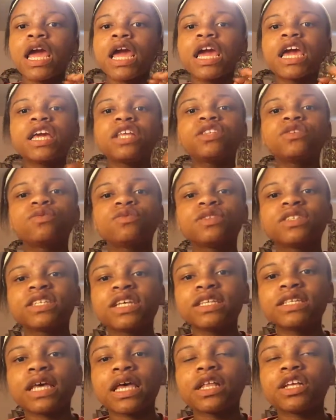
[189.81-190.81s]
he
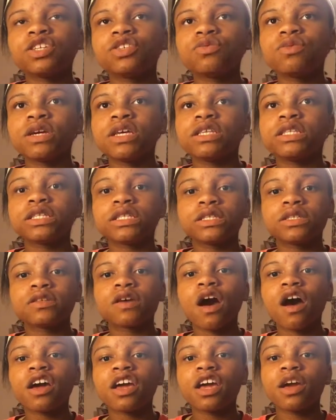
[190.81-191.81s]
sends out a tweet
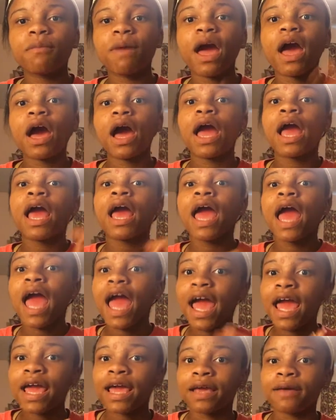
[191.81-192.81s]
talking about,
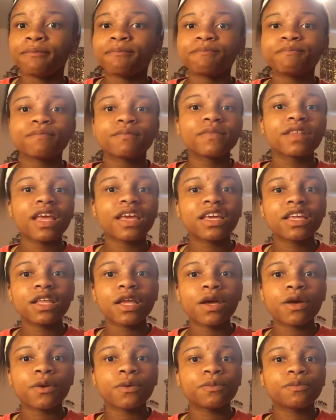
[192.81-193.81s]
hey,
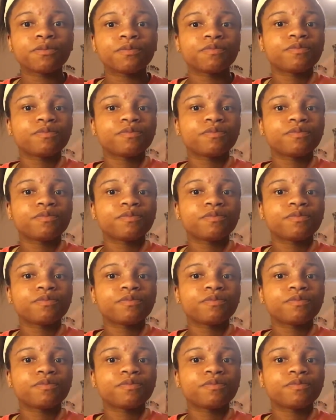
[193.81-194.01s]
I'm